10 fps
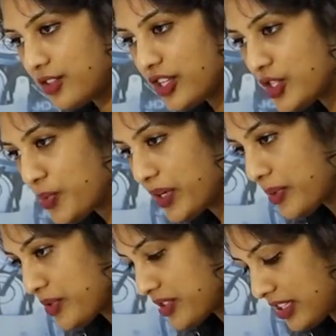Just when
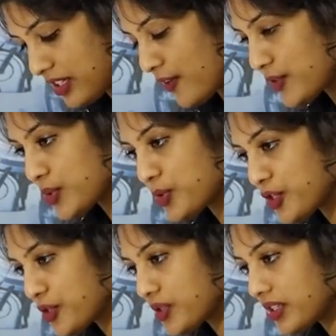I was thinking of
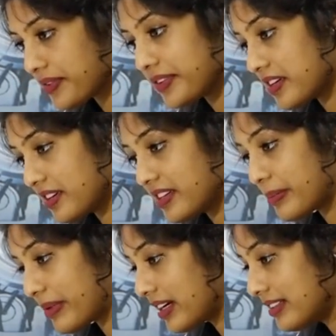switching to a different
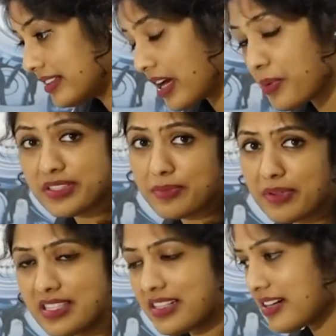career path, I was
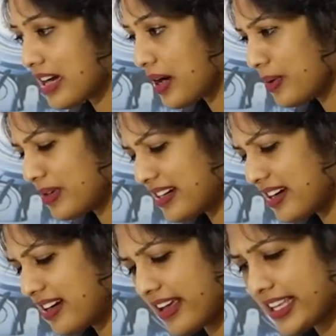amazed at how data had